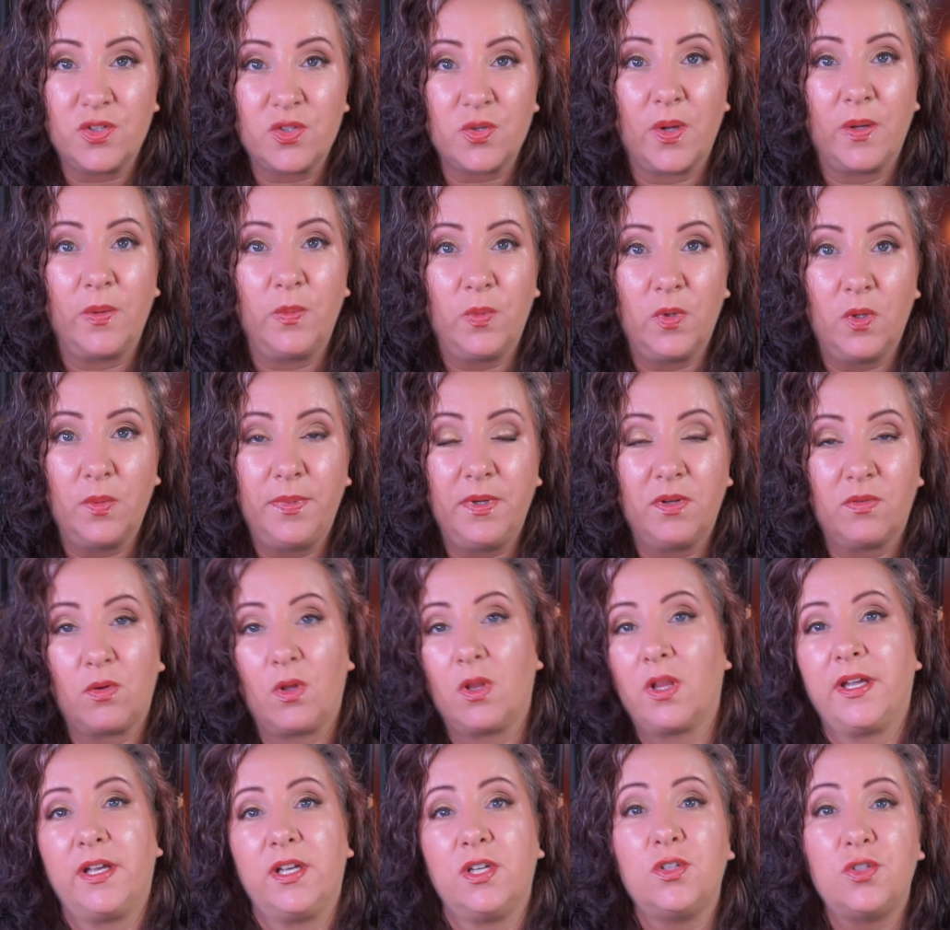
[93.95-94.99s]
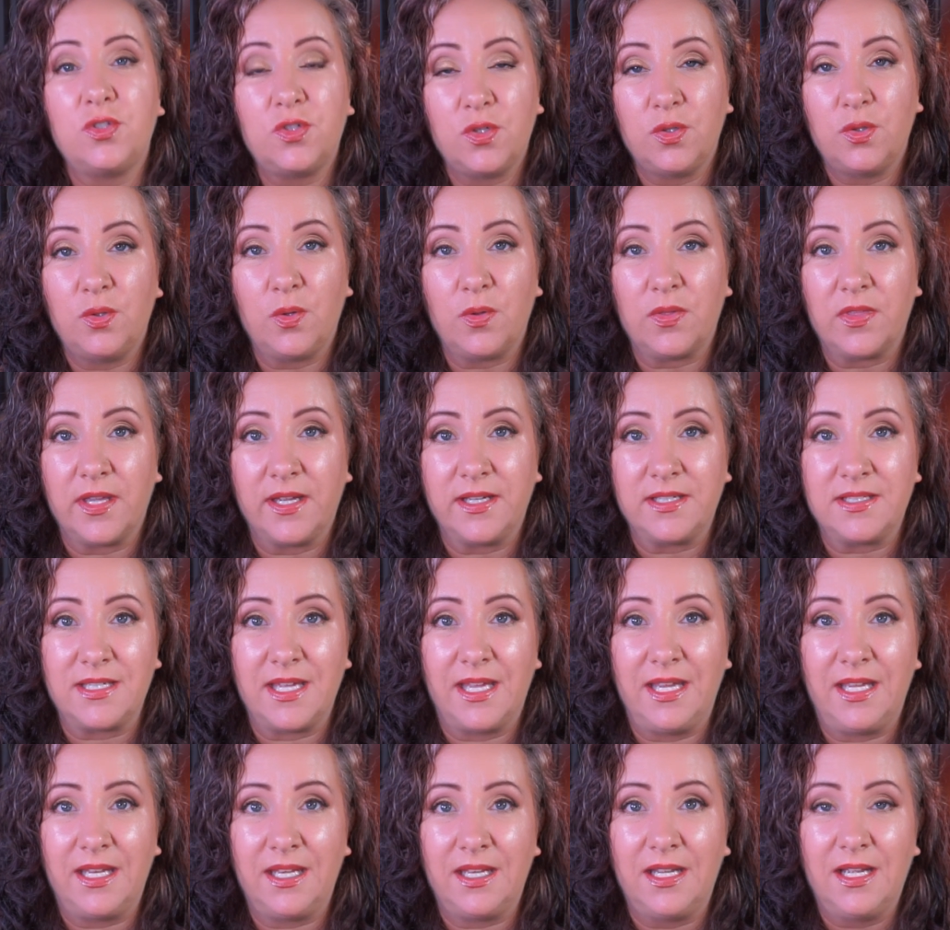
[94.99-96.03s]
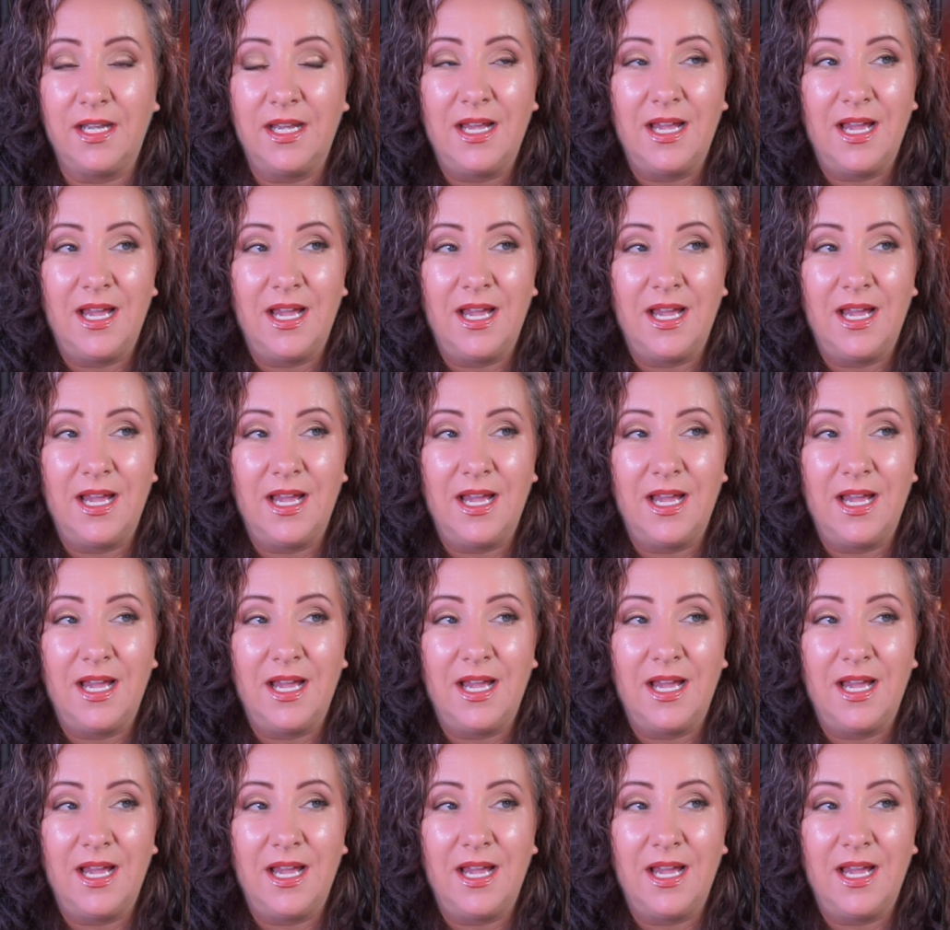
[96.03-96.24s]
so I will be rolling two new things in.